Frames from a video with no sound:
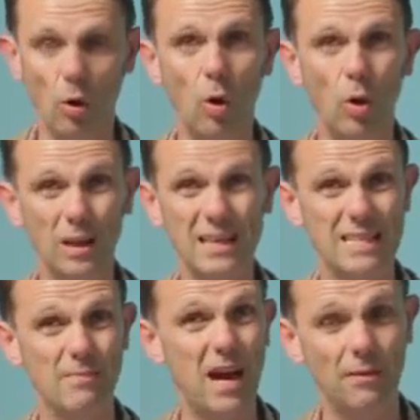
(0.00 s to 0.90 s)
or
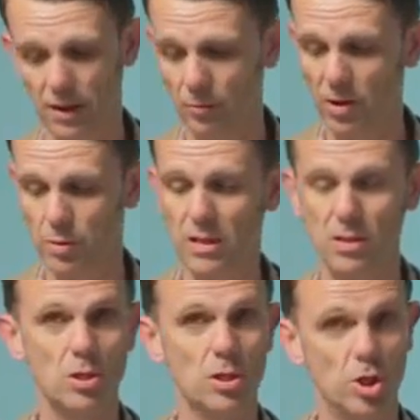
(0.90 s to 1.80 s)
"let him have it," which
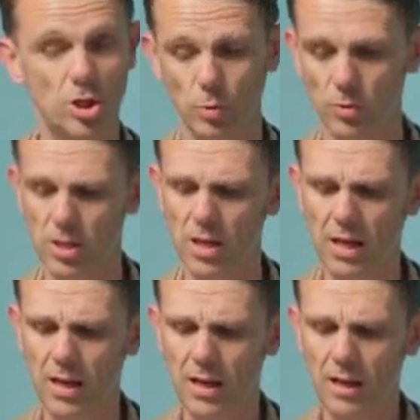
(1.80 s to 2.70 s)
means to shoot.
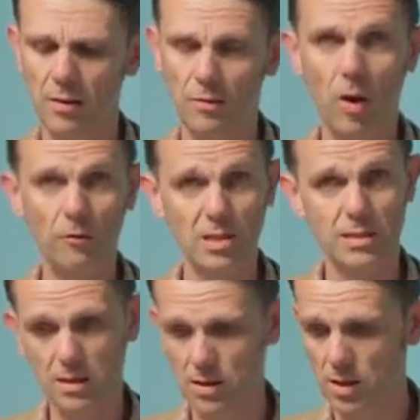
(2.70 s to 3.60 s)

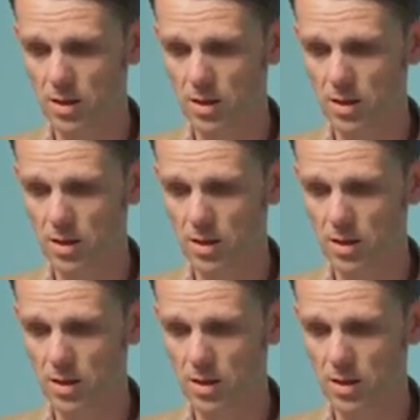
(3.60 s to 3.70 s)
Obviously,